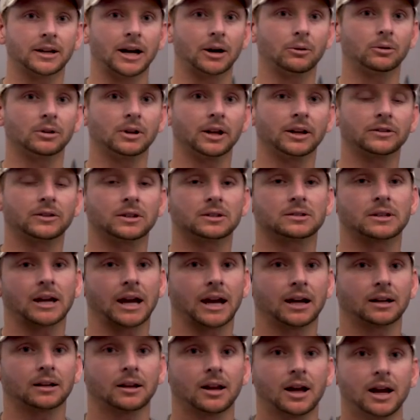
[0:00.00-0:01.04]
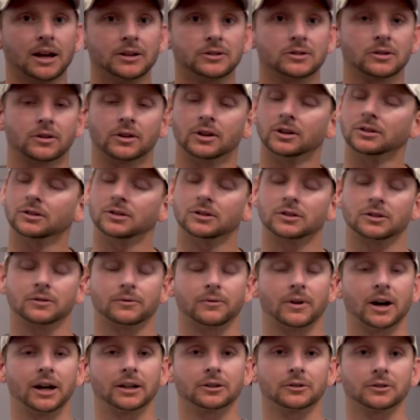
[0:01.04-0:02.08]
Now we'll let this catalyze, and then
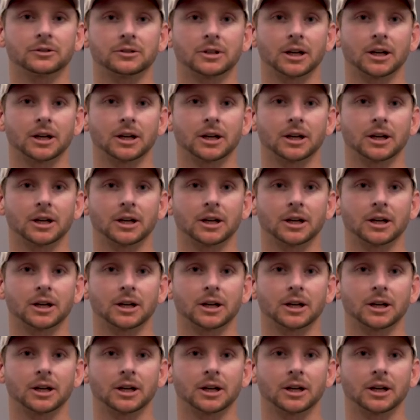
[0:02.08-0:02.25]
just final